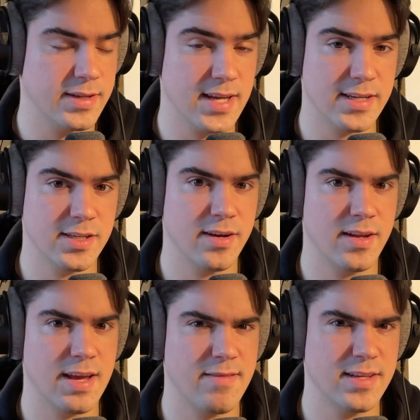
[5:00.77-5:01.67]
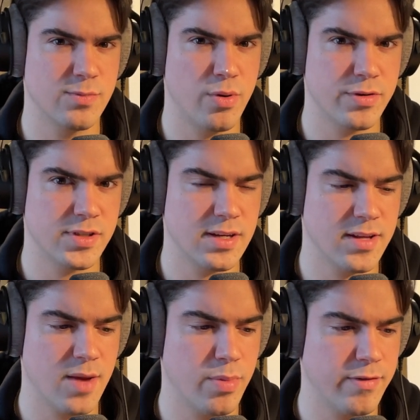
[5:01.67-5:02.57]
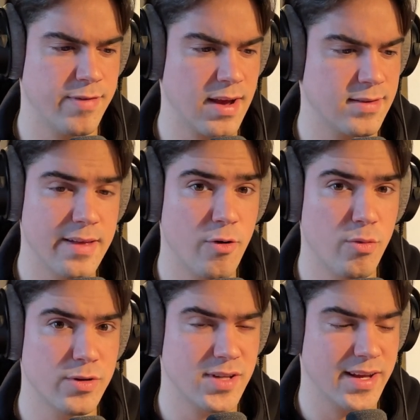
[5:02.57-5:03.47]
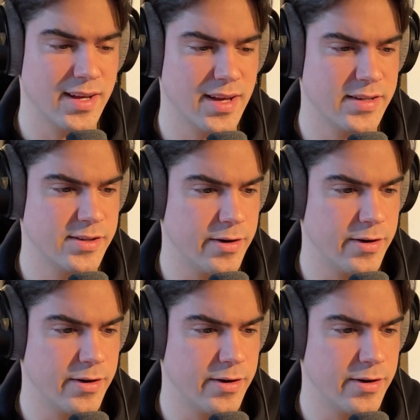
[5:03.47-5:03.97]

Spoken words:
It's actually going to give you this pulsing type of effect, almost like a kickstart.